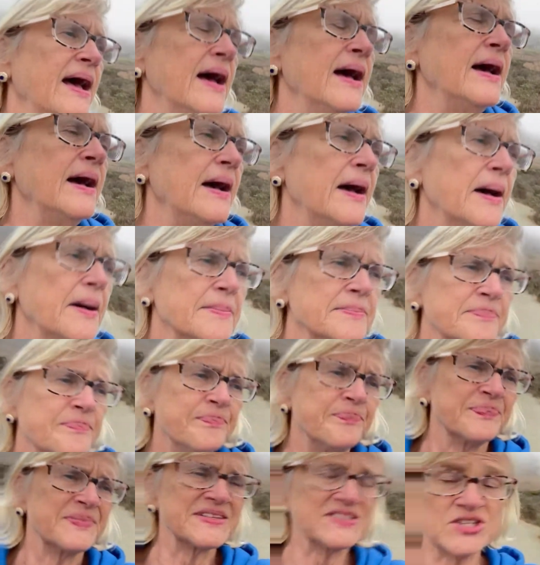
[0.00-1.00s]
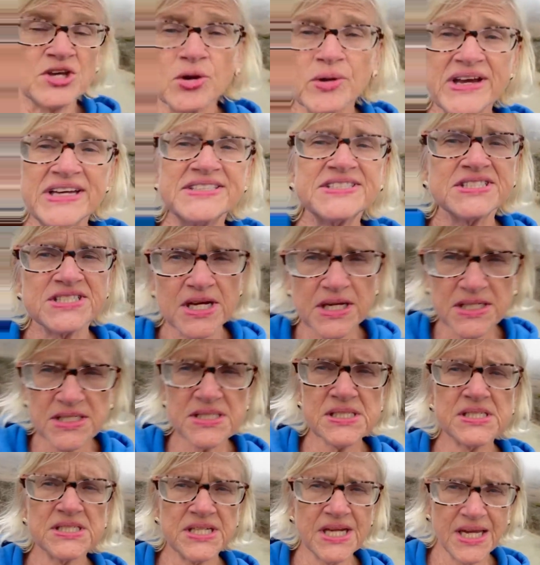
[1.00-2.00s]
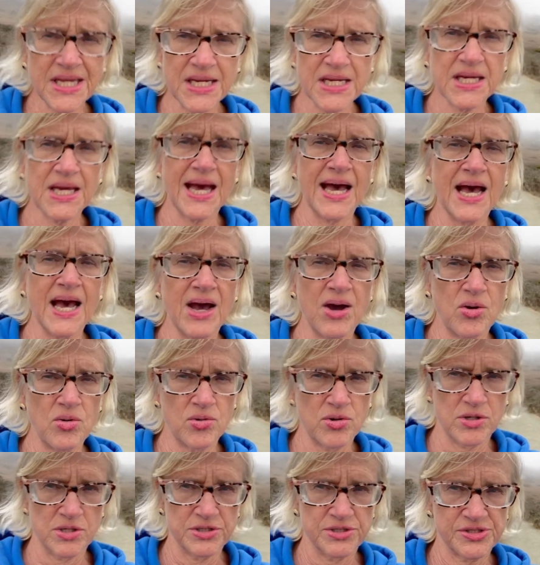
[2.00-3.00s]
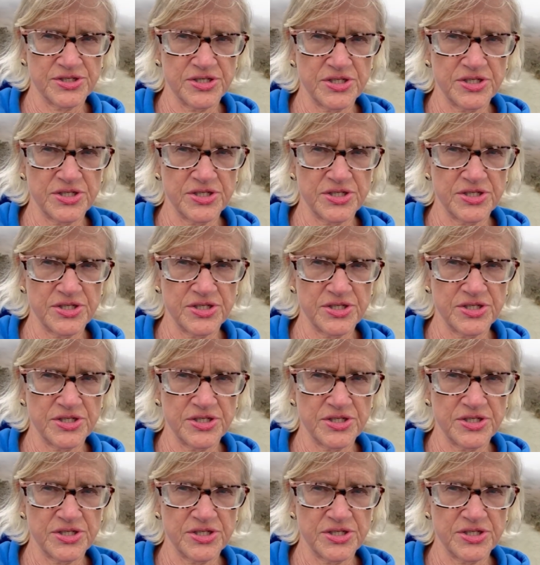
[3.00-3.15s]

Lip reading: So it does take hours.